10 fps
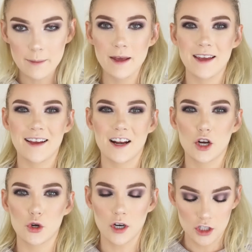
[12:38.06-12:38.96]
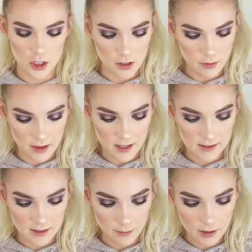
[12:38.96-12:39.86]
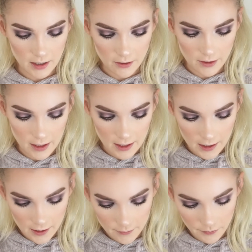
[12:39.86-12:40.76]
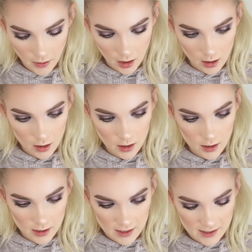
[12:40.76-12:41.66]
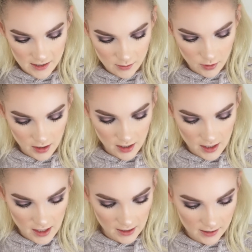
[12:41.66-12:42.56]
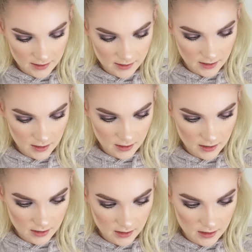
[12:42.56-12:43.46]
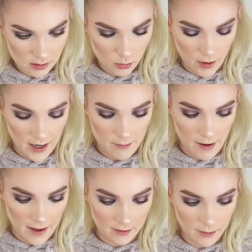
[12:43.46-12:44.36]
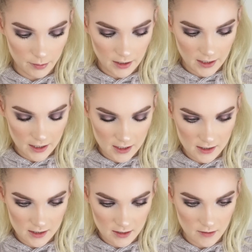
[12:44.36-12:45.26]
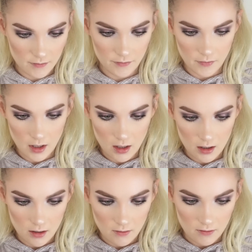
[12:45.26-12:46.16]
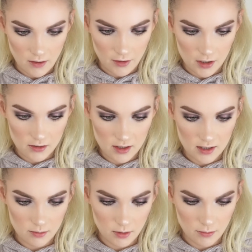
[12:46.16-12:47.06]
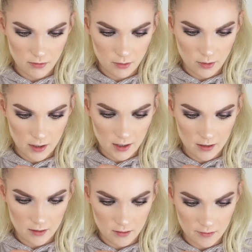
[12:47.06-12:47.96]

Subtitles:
to make it kind of grungy with this lip liner right here. This is one of the NYX Suede Matte lip liners. Never used this one before.